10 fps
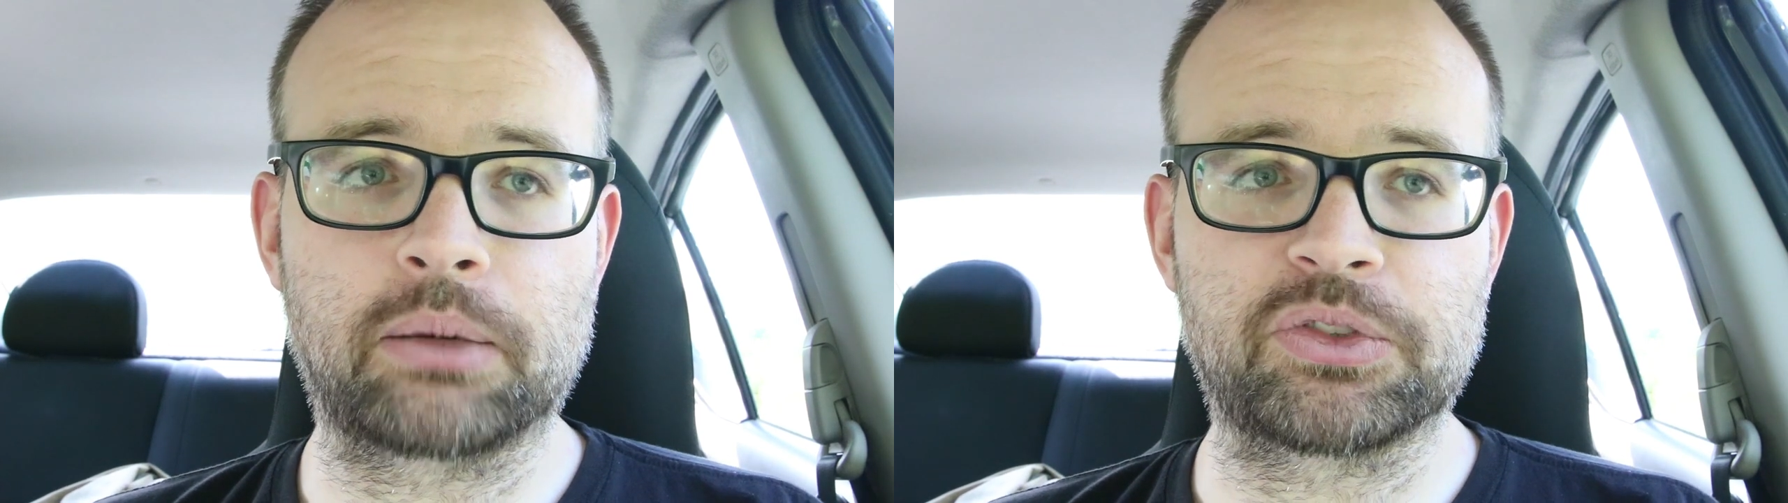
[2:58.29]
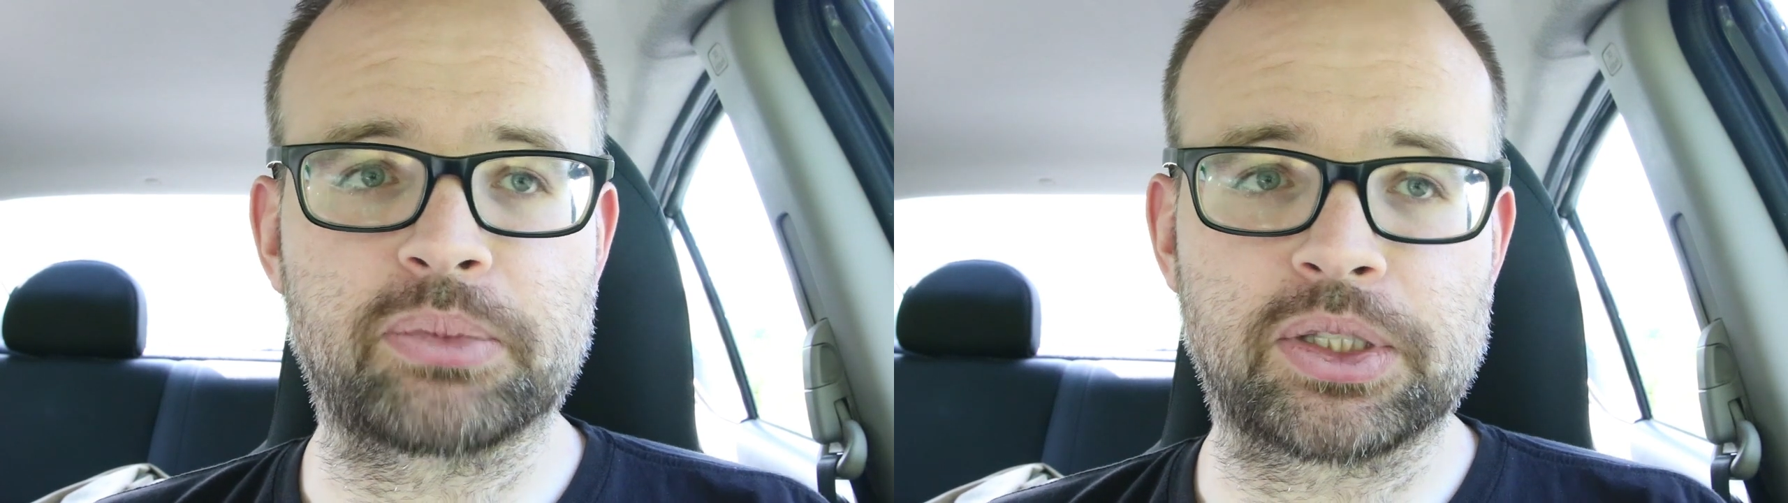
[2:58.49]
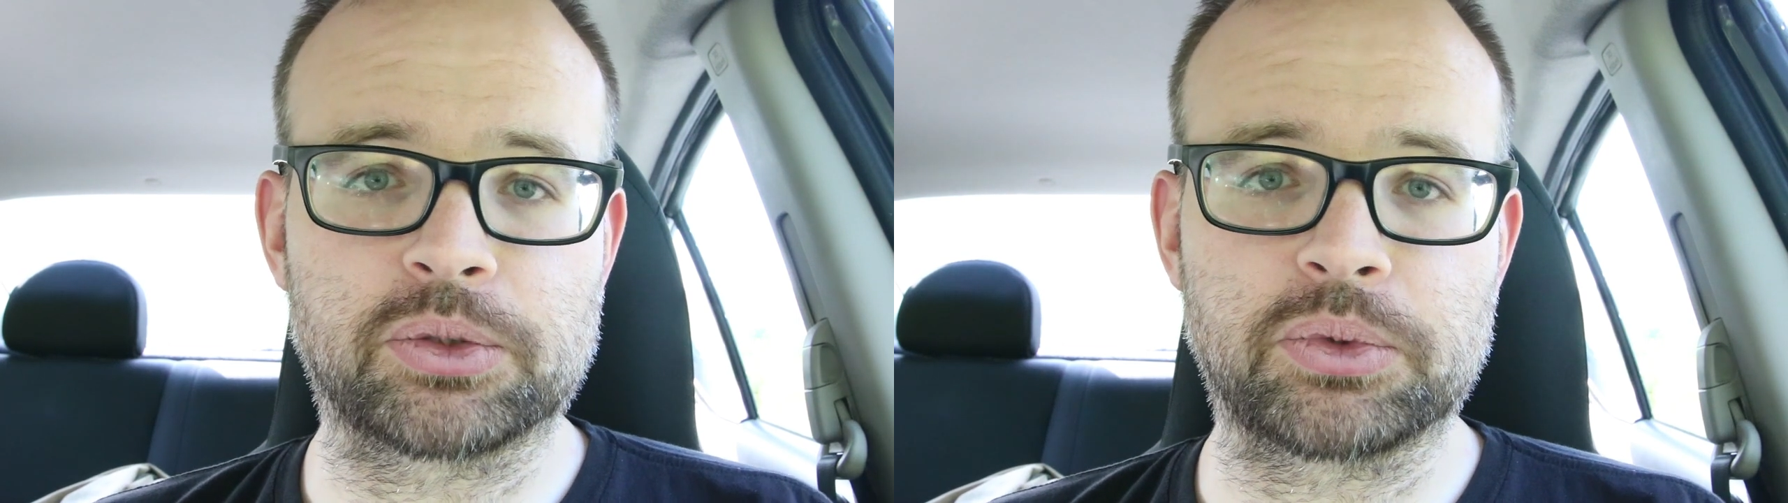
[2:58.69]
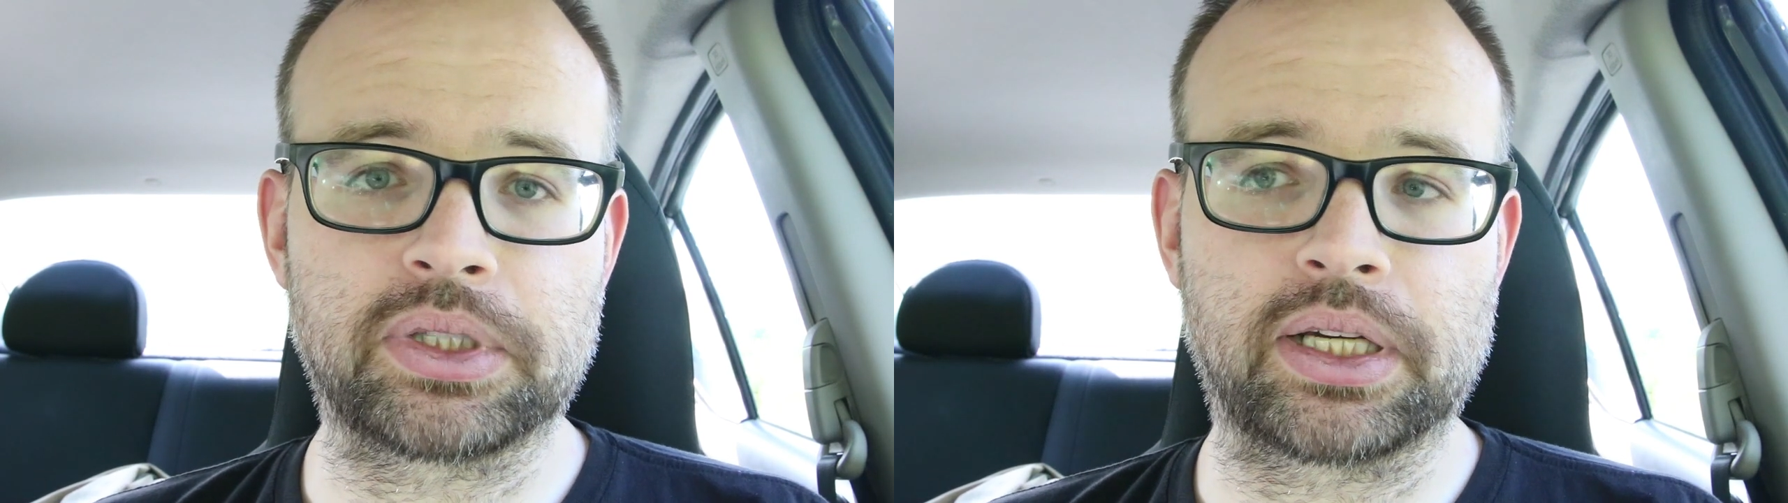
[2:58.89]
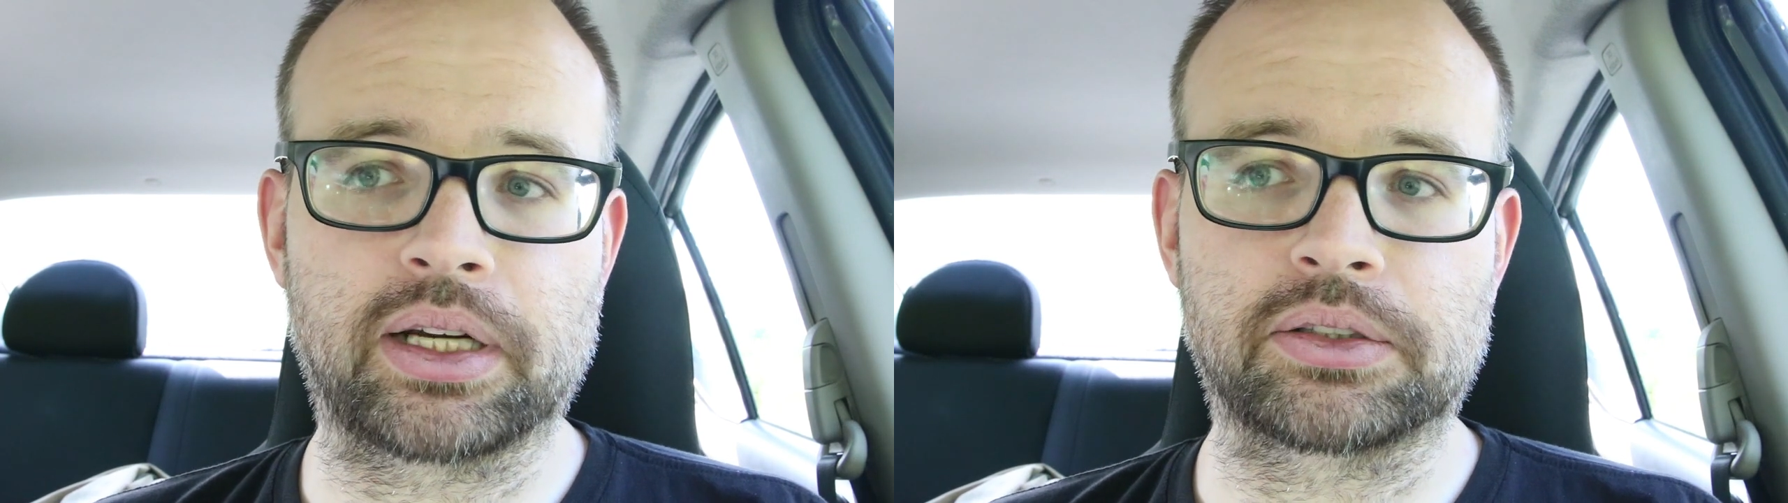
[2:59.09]
We've met some new
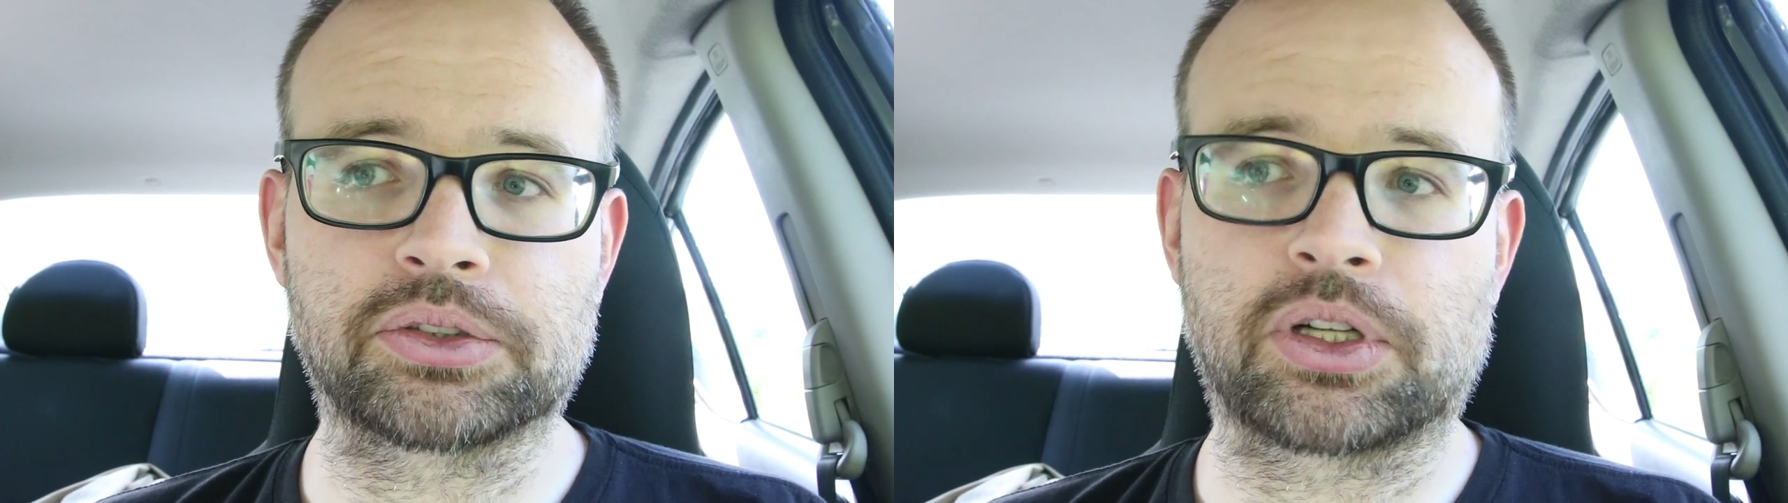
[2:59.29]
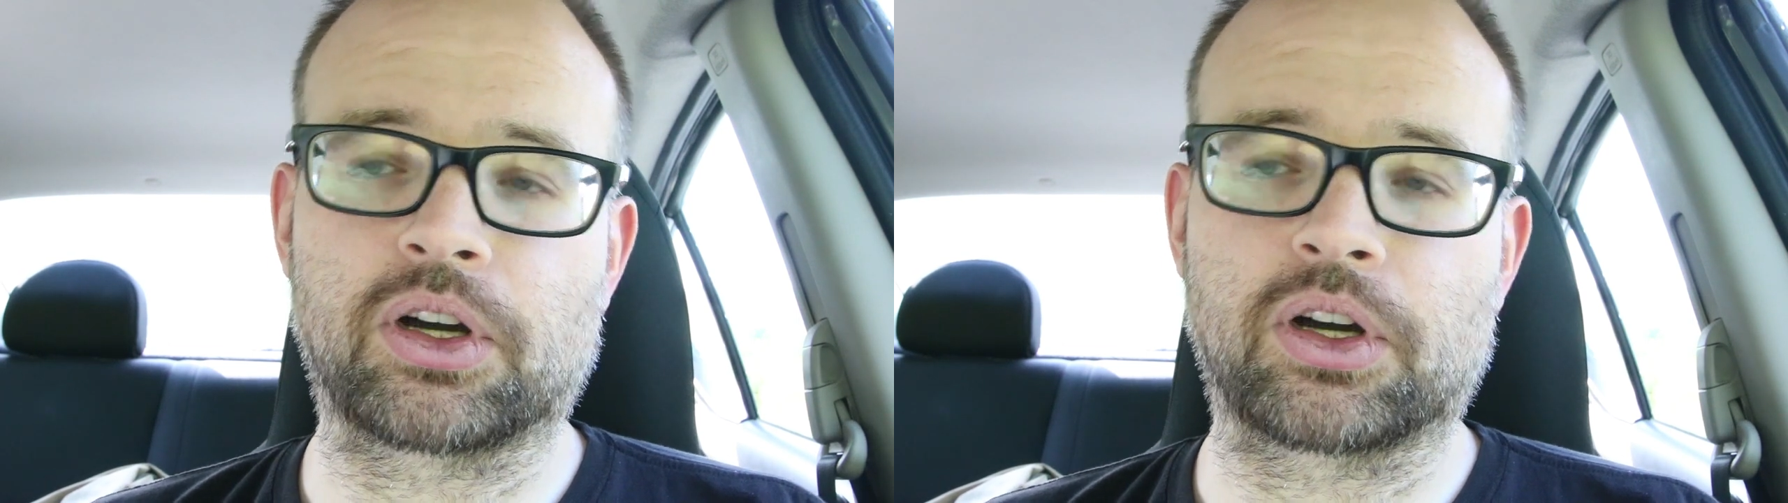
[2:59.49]
characters,